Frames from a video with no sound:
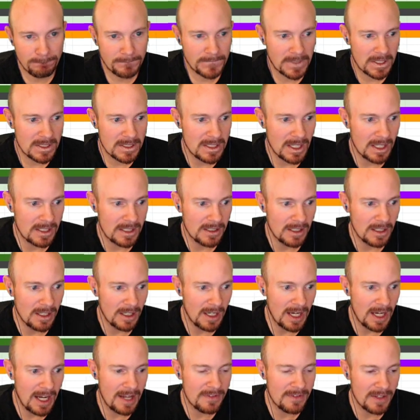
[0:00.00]
can take you
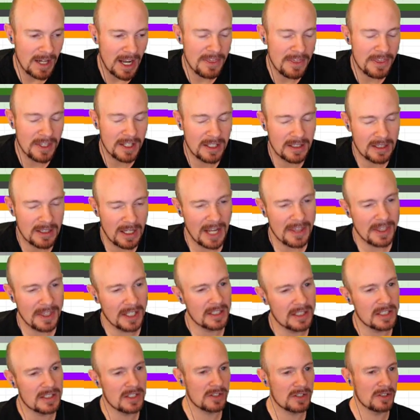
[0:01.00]
out. I, I think. I
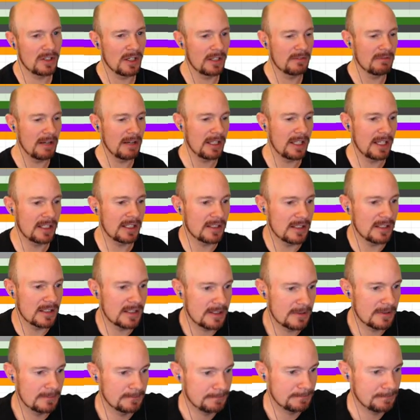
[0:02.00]
think this is good. I like
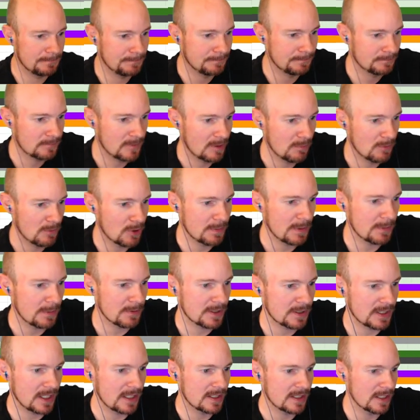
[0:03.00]
this. Most people
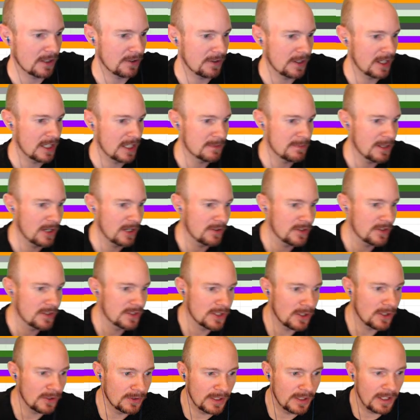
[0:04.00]
say Stealth A is better than
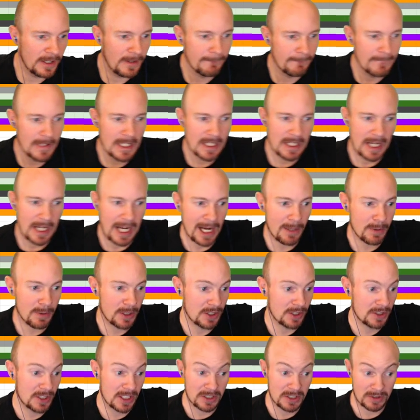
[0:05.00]
Zoltan A. I
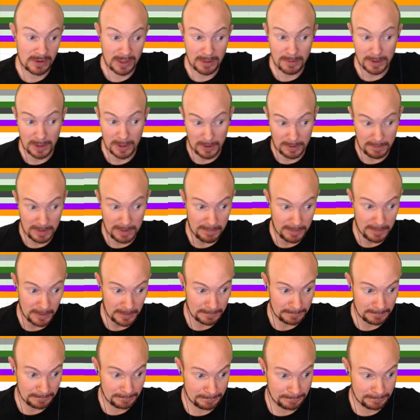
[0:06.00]
would disagree with those people.